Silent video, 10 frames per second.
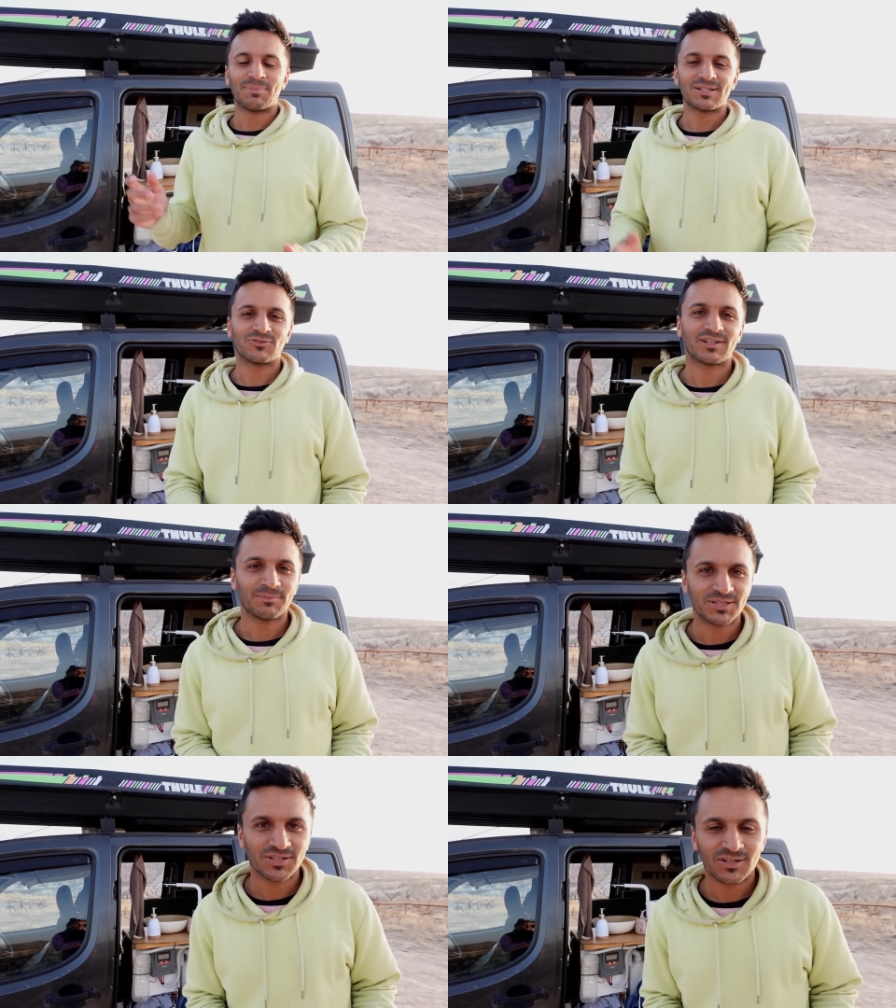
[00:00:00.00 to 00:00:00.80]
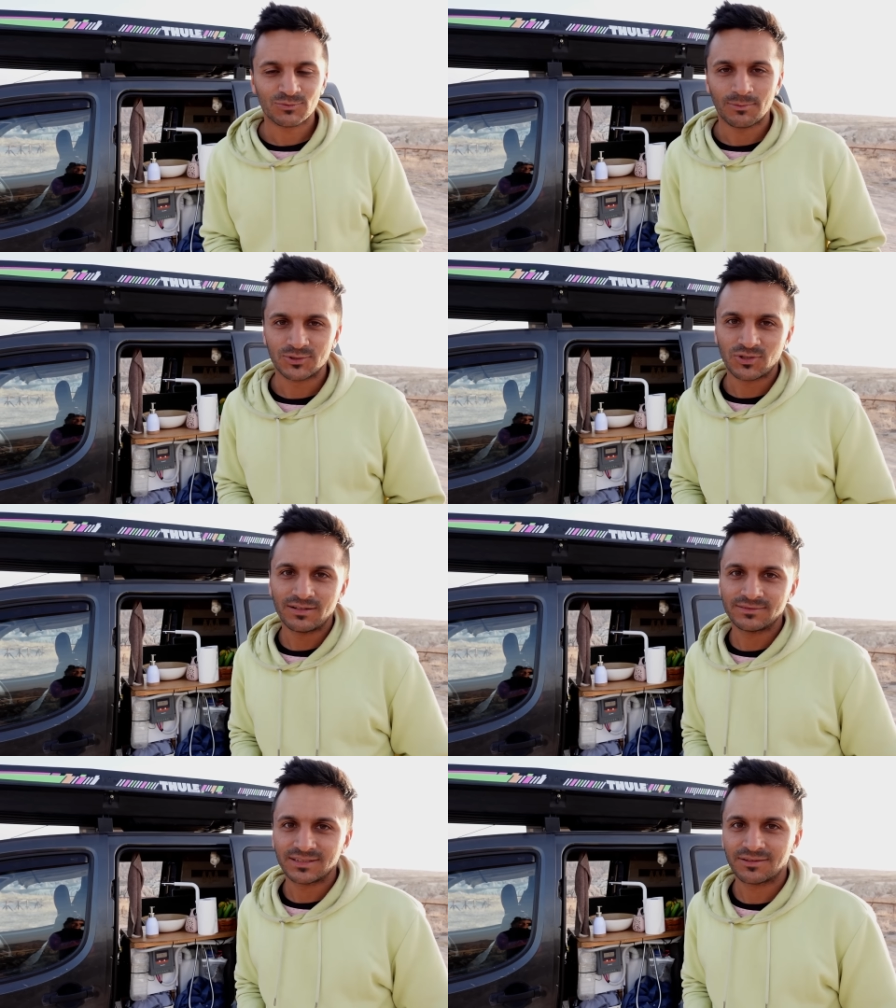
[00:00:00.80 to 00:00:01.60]
The battery can be charged while we're
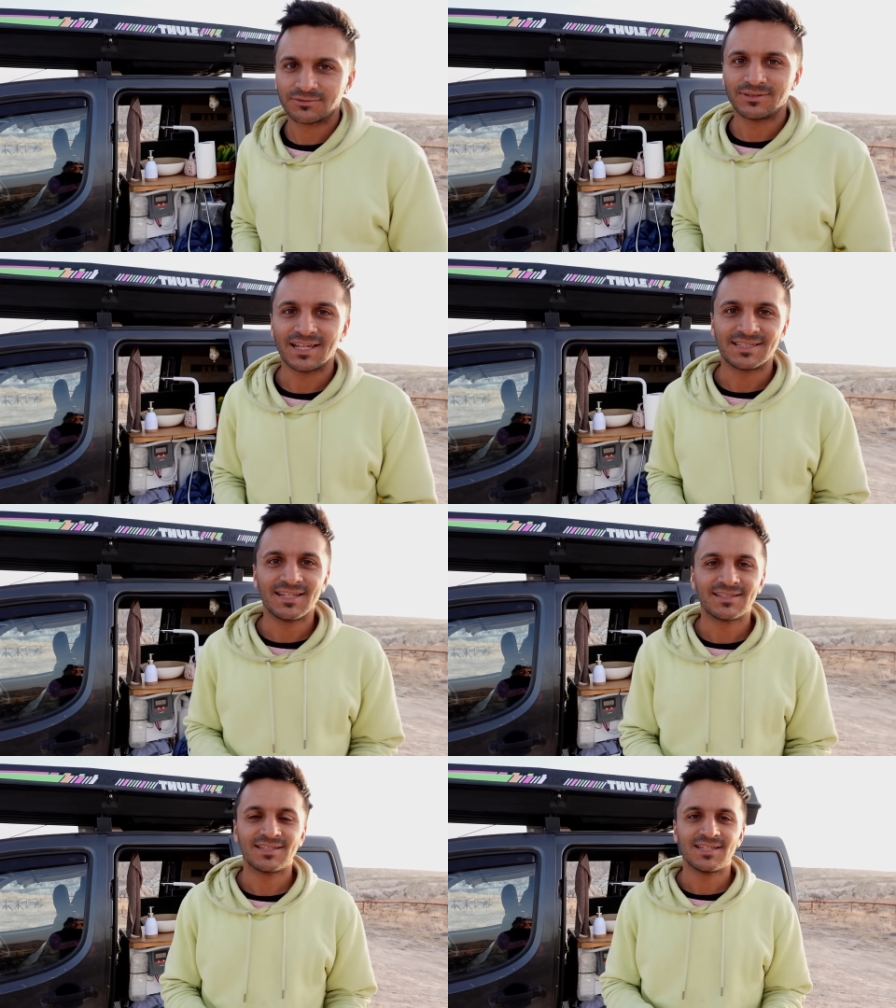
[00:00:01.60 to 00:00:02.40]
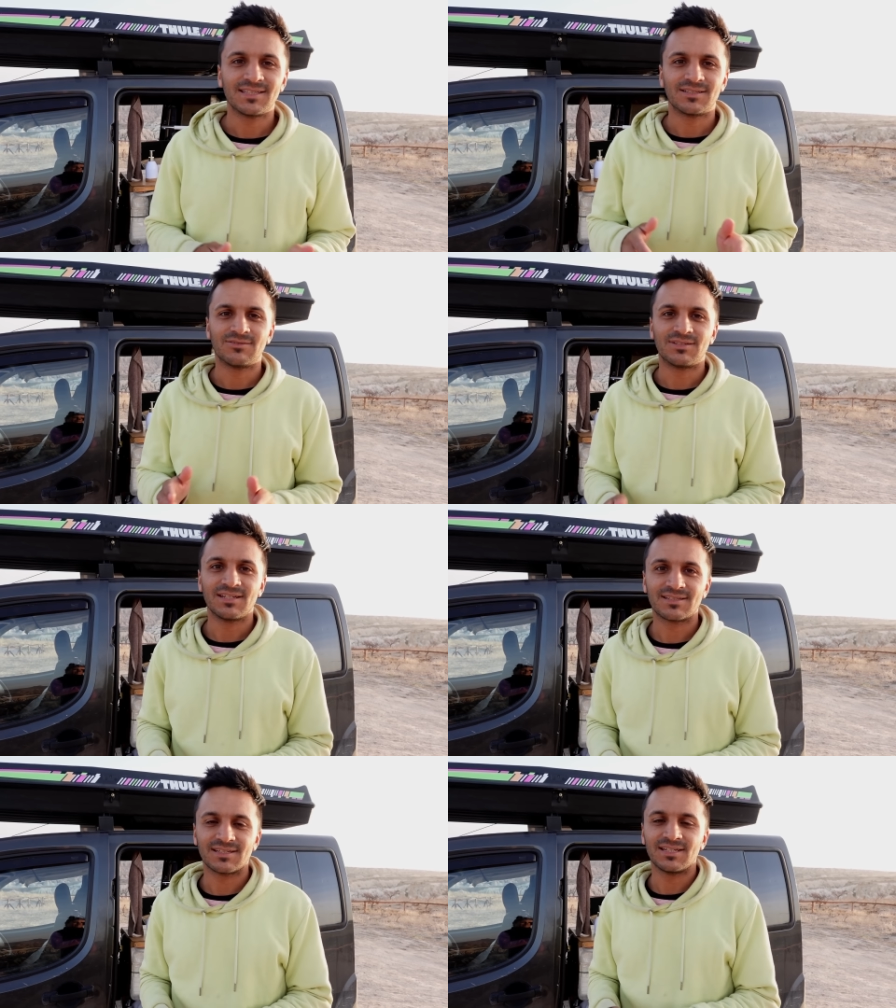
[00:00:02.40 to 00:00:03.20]
driving through a D C to
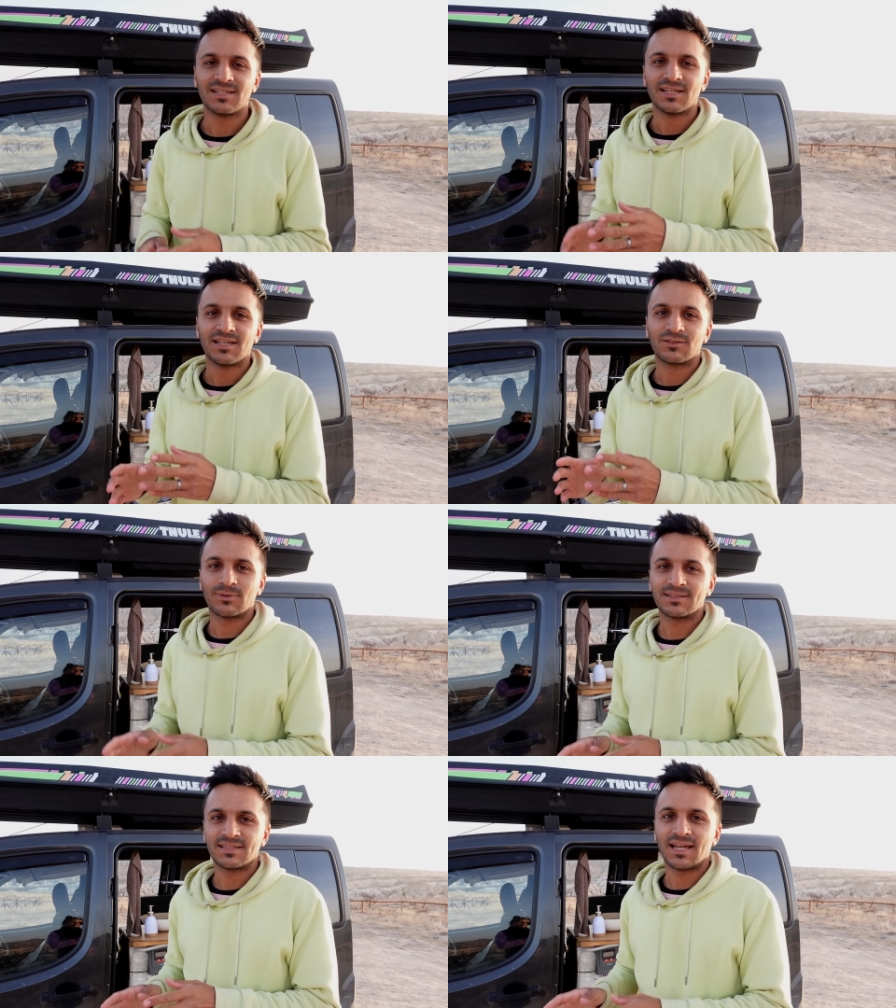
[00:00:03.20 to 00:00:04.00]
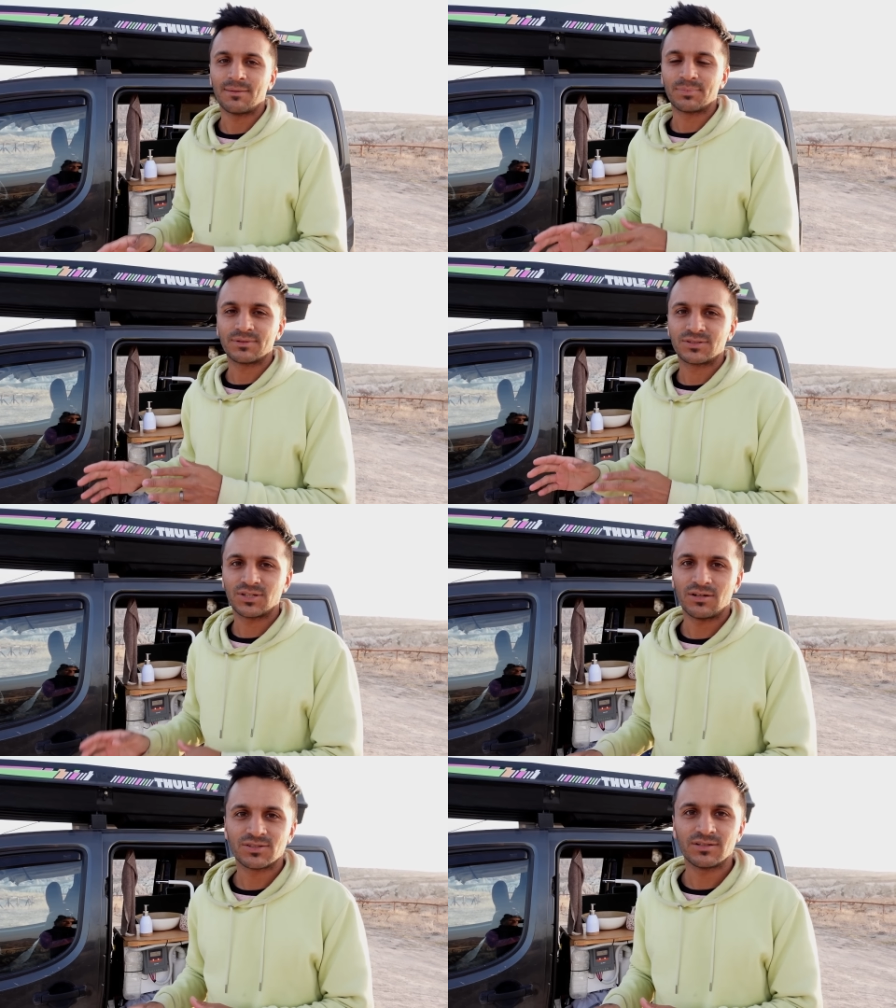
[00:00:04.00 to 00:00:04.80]
D C twenty amp
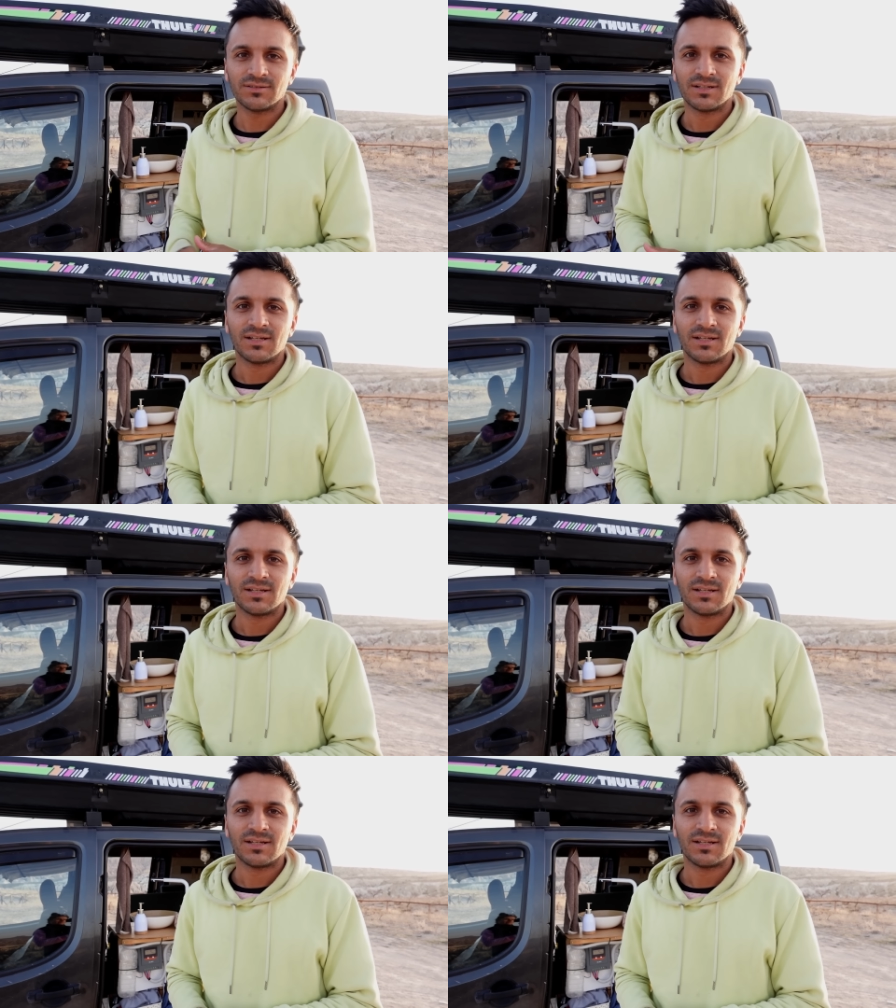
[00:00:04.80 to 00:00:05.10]
charger.